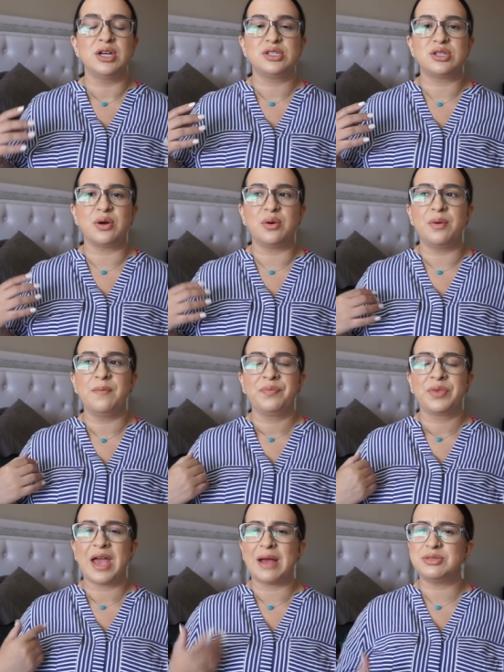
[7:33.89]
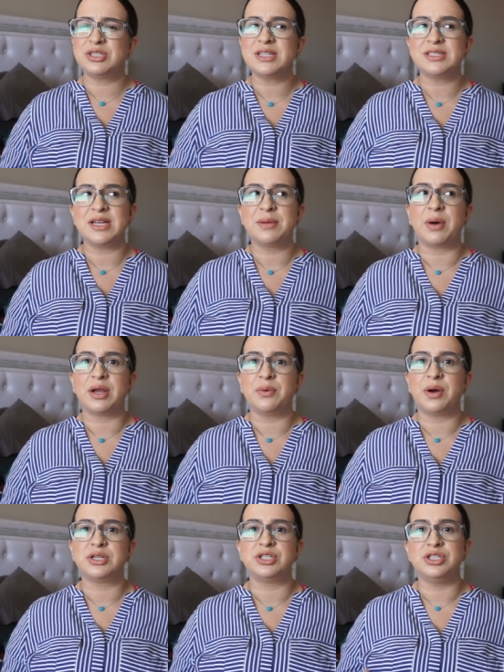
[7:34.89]
So I'm just going to take a body
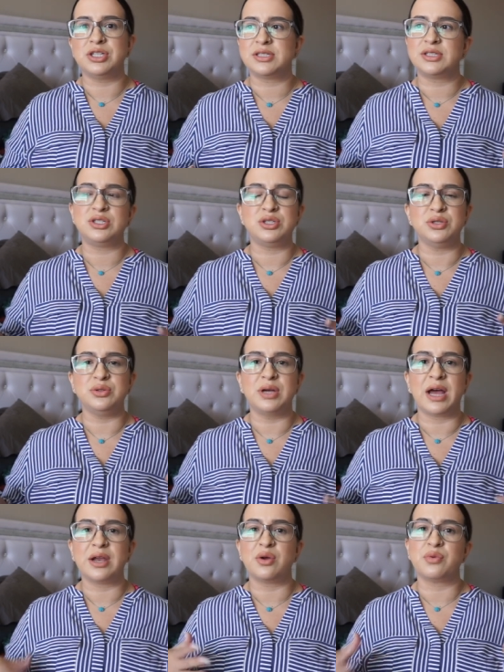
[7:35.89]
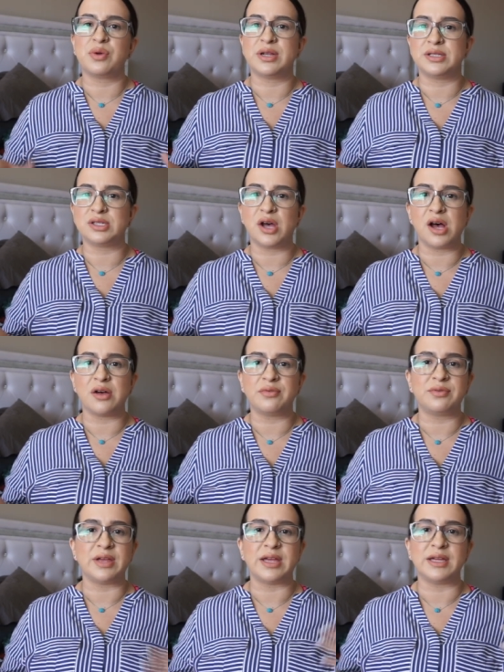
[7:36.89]
wash just to kind of rinse
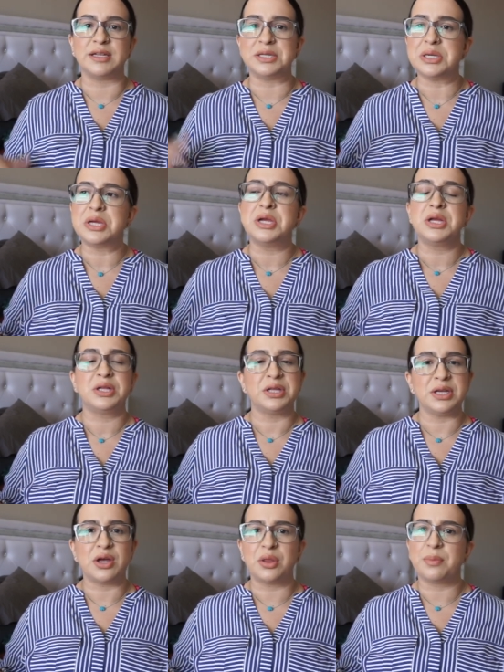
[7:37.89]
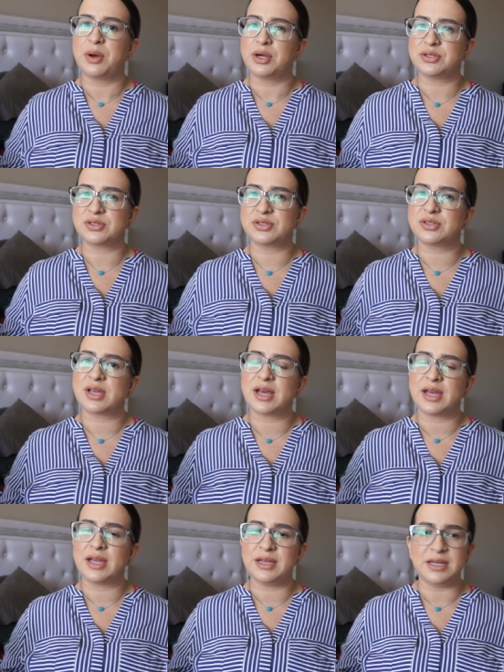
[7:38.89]
off and clean all the parts
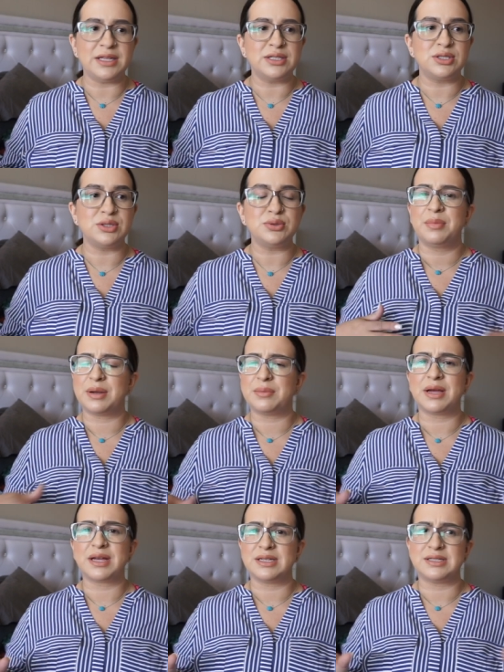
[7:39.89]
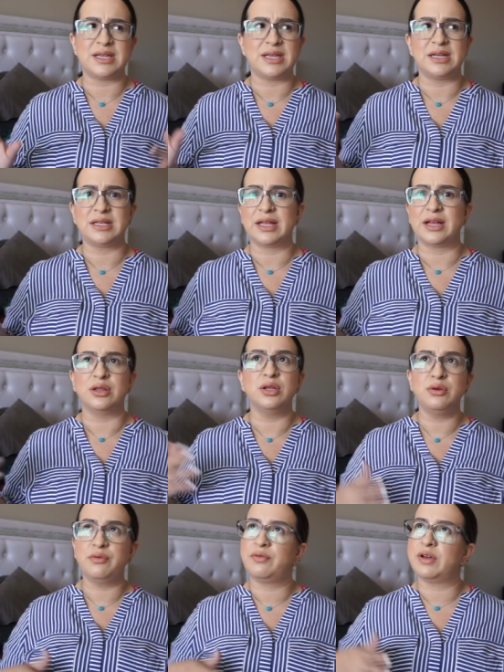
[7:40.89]
I need to, but I'm not gonna take like a
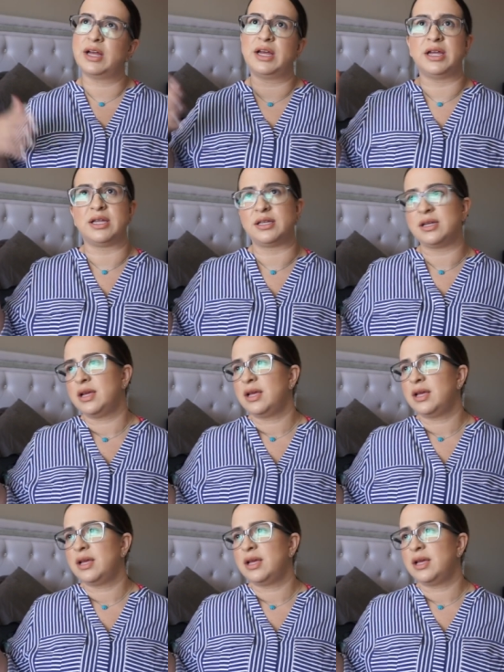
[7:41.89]
loofah and